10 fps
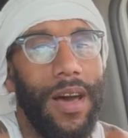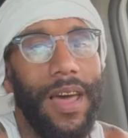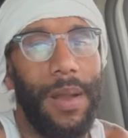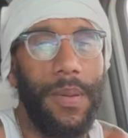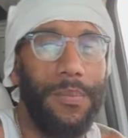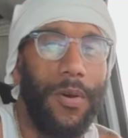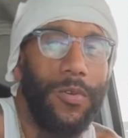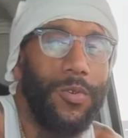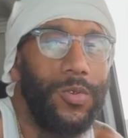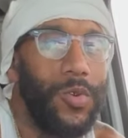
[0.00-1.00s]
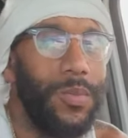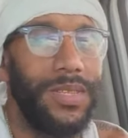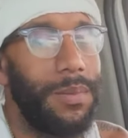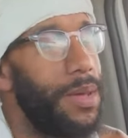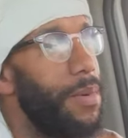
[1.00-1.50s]
a lot of people on YouTube and
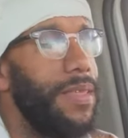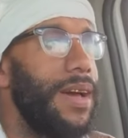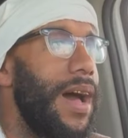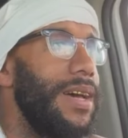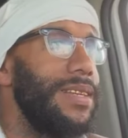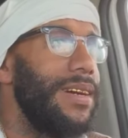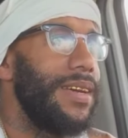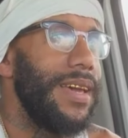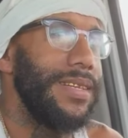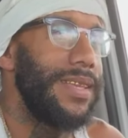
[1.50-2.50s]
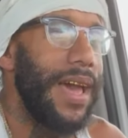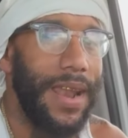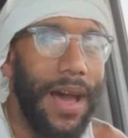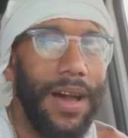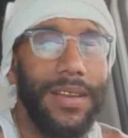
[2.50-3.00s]
some of them other guys, they're against that.
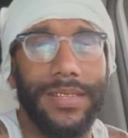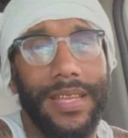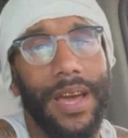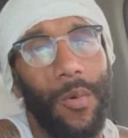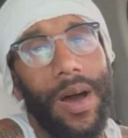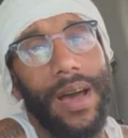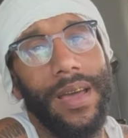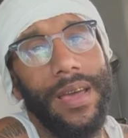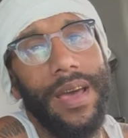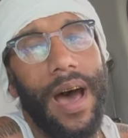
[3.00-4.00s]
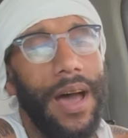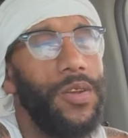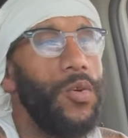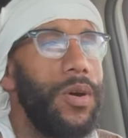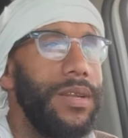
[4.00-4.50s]
And I understand why. I
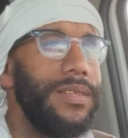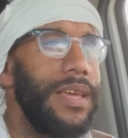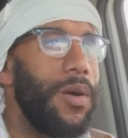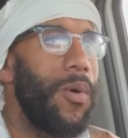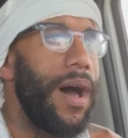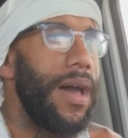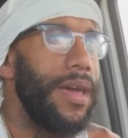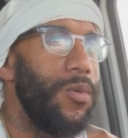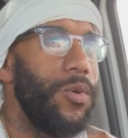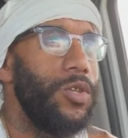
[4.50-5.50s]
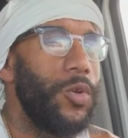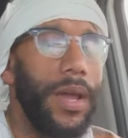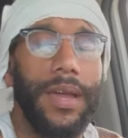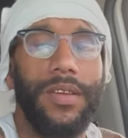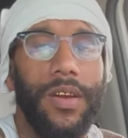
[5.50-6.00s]
do understand why it will
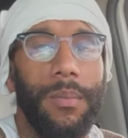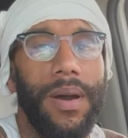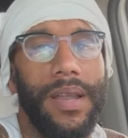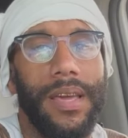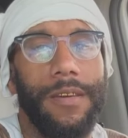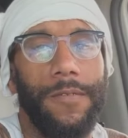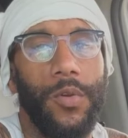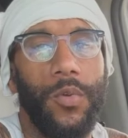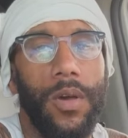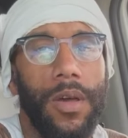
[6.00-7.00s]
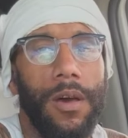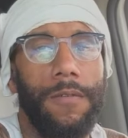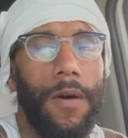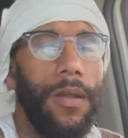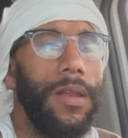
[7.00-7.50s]
drain your money if you
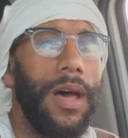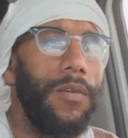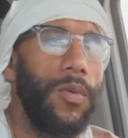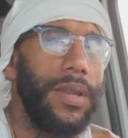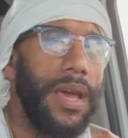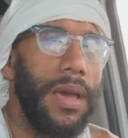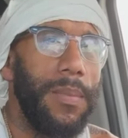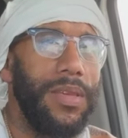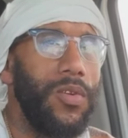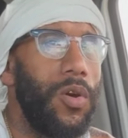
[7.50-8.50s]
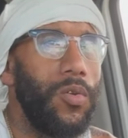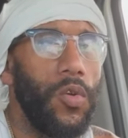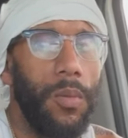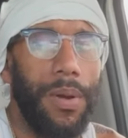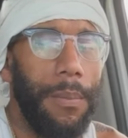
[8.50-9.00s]
fall in love with them and you don't
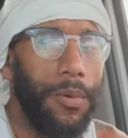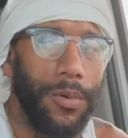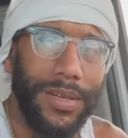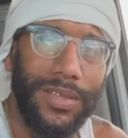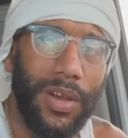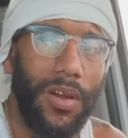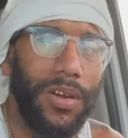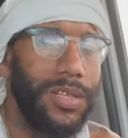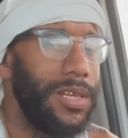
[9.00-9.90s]
do the proper research